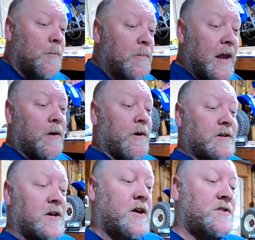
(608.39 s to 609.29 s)
But
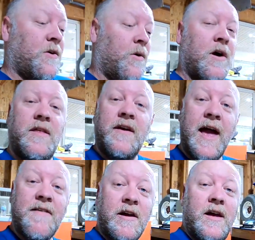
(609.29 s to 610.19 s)
anyways, so there you
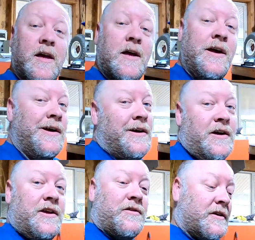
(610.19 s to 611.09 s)
have it.
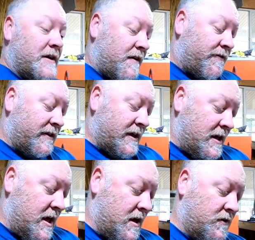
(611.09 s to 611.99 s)
You can
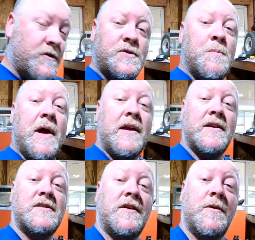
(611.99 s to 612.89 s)
definitely do some
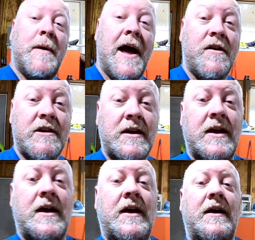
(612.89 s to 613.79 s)
maintenance on your battery,
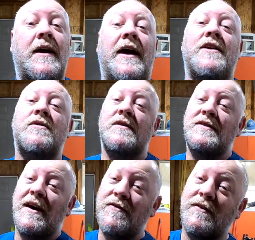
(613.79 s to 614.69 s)
and you can
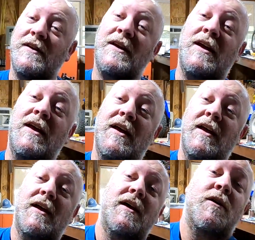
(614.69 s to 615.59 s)
definitely
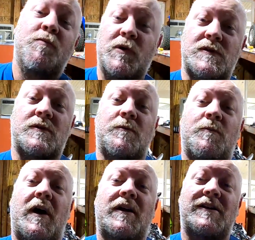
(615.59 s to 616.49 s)
put
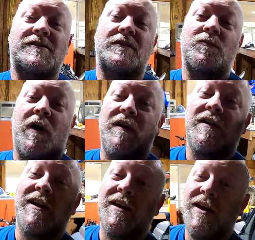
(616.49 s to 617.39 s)
some distilled
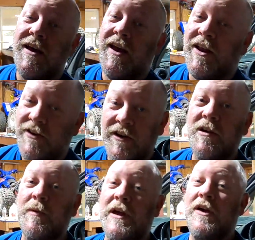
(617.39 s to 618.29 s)
water in it, and you're
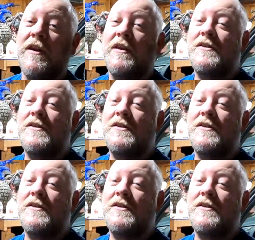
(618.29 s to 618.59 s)
gonna be good.